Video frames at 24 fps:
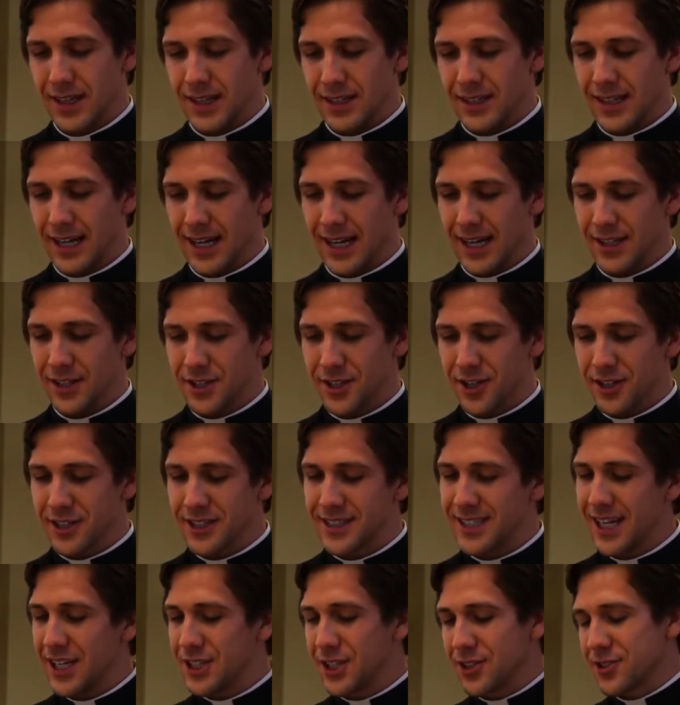that the church's
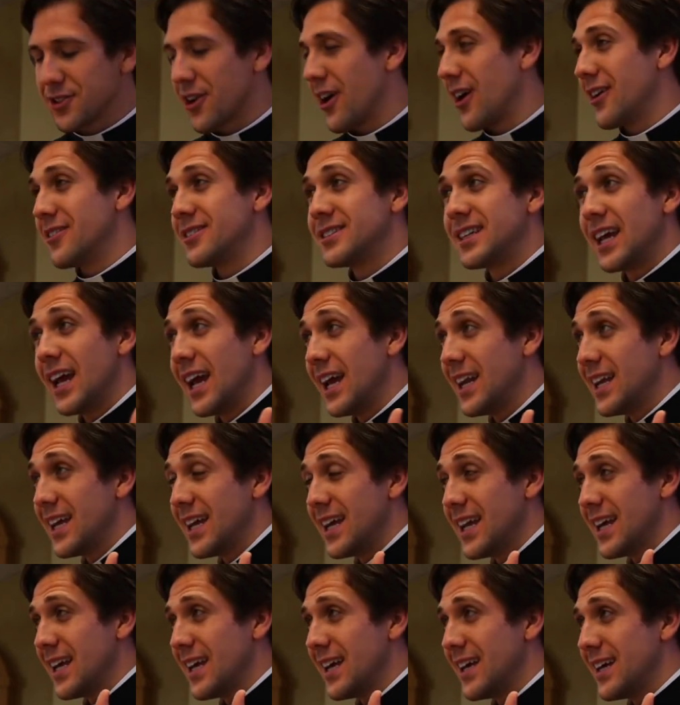teachings are
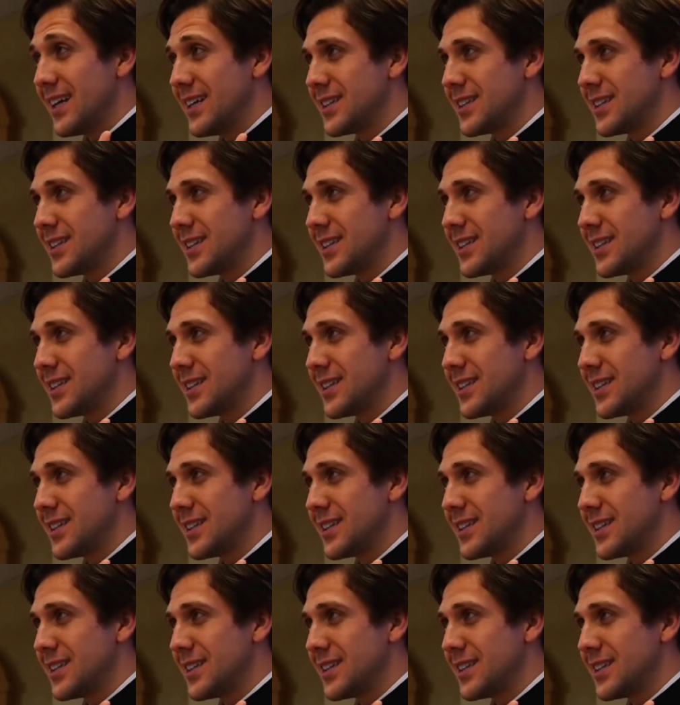outdated,